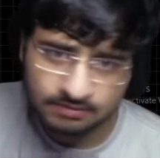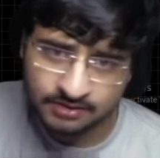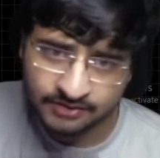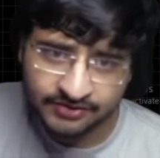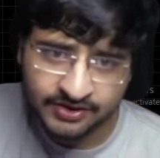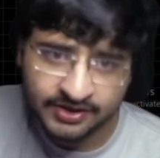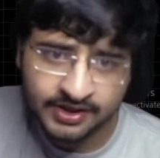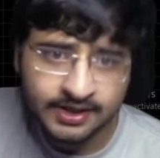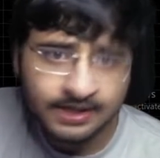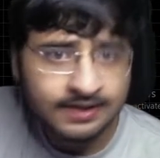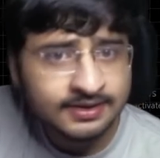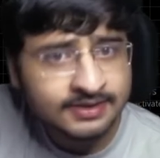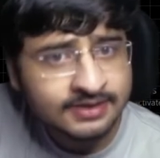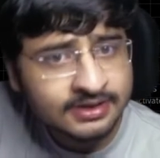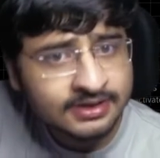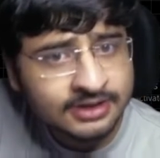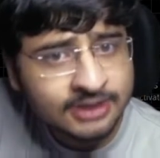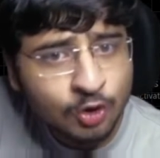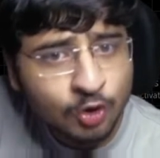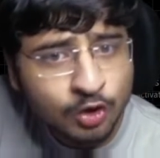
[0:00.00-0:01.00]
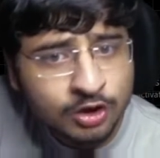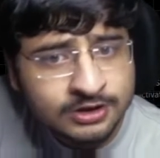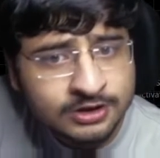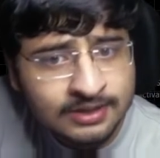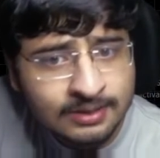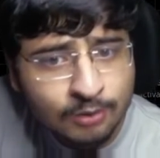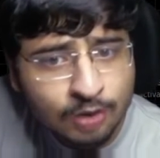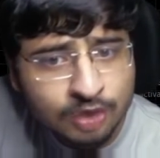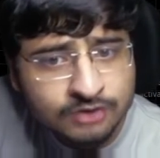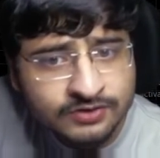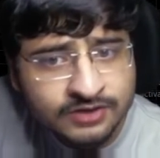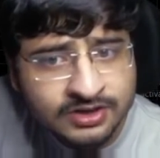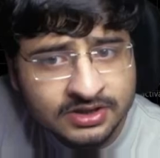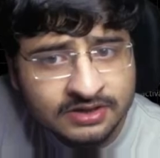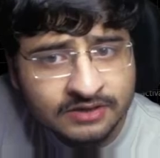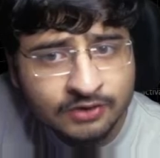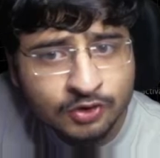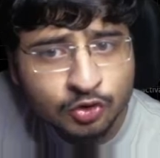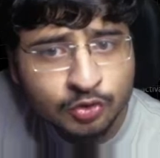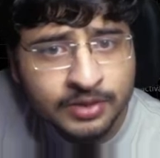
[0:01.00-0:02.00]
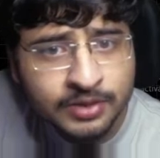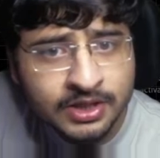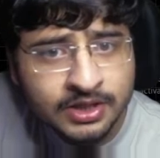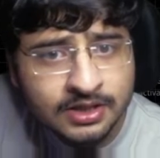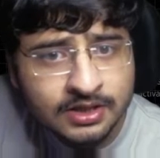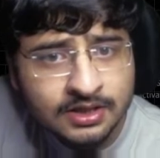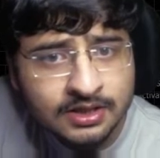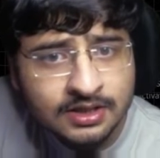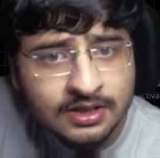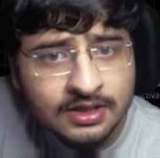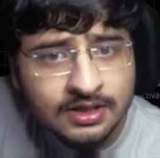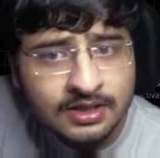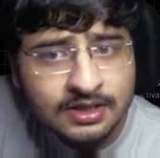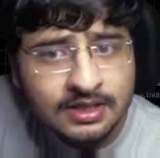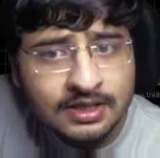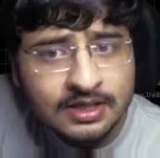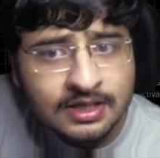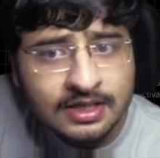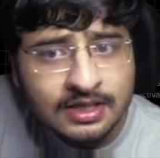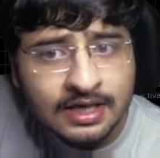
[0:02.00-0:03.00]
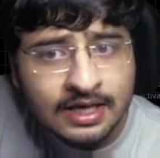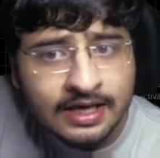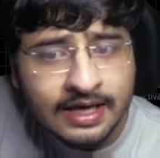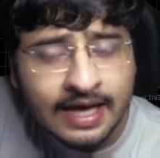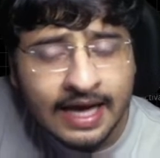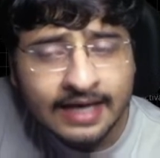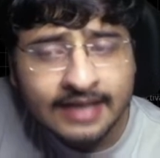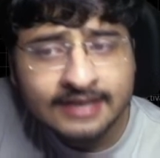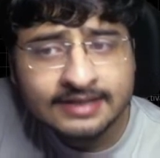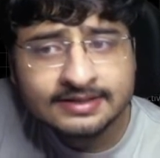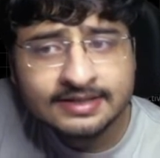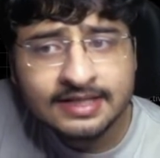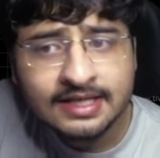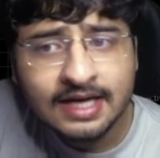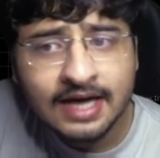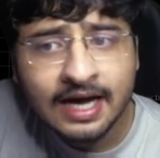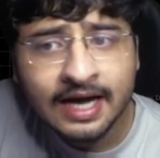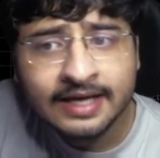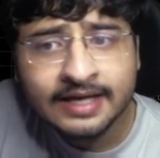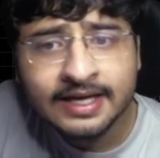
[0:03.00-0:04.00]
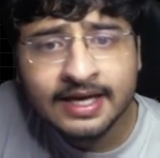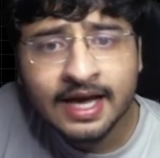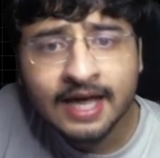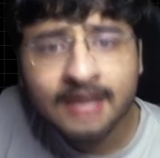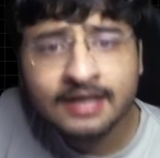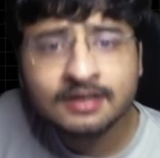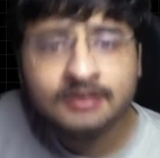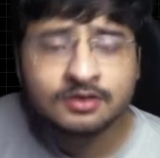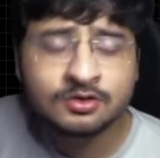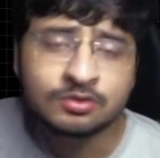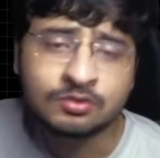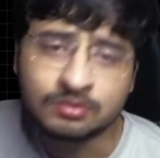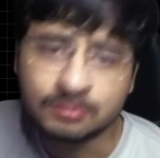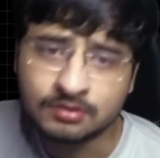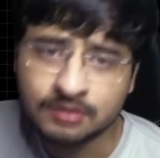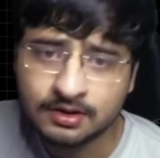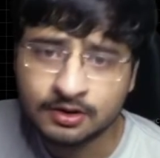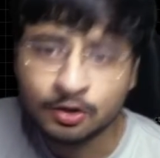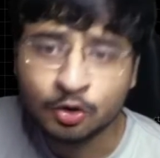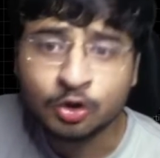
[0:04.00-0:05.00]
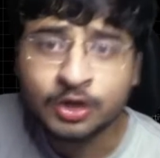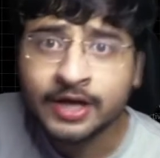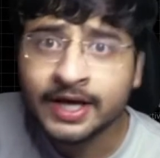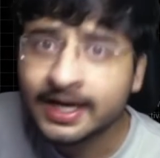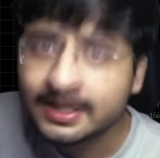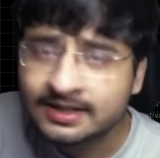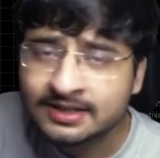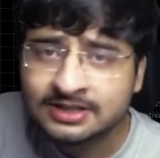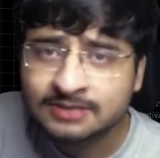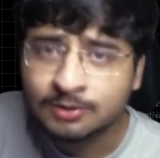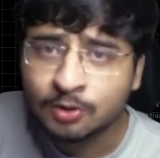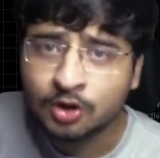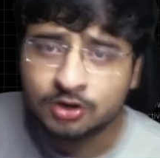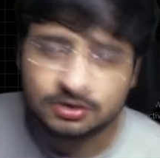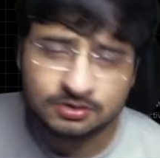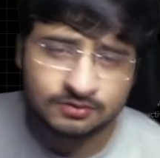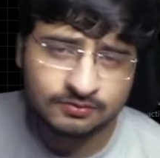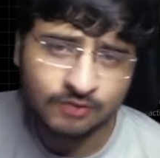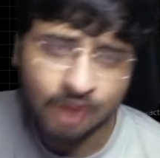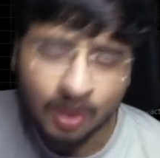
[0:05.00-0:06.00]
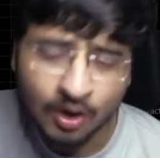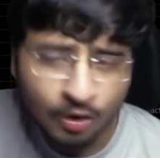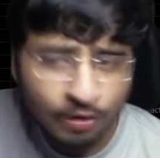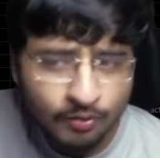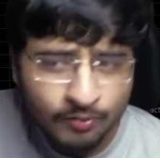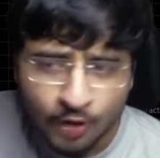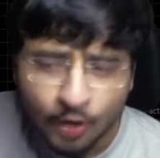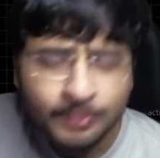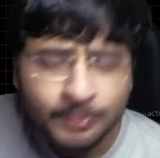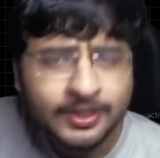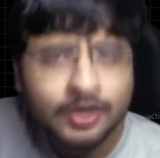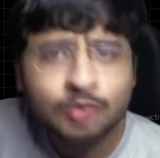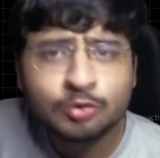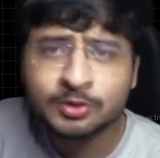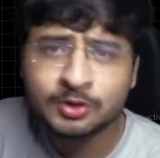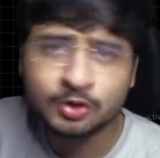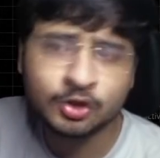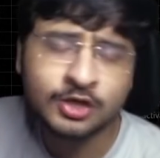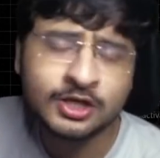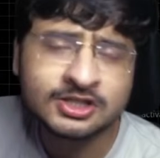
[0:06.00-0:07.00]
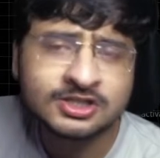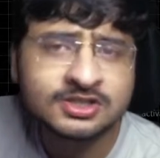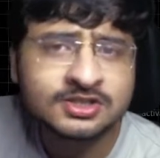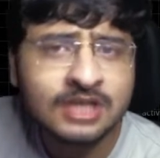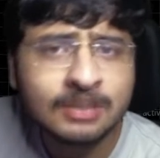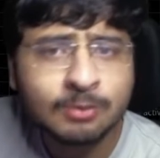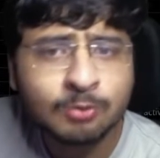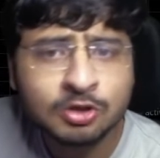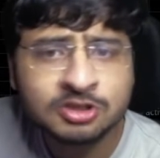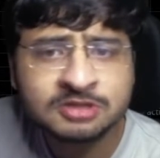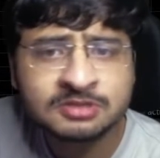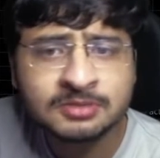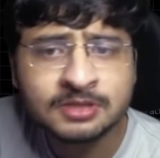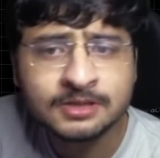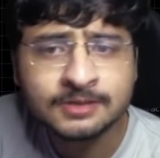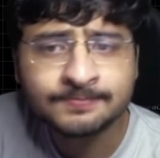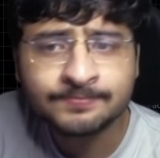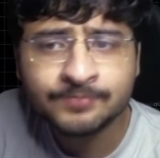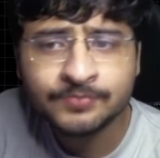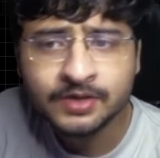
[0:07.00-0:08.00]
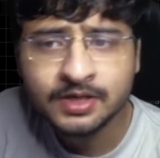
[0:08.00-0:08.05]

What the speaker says: Definitely this is the original box which is given to me. Can I say I can, rotate this box? How many rotations are possible?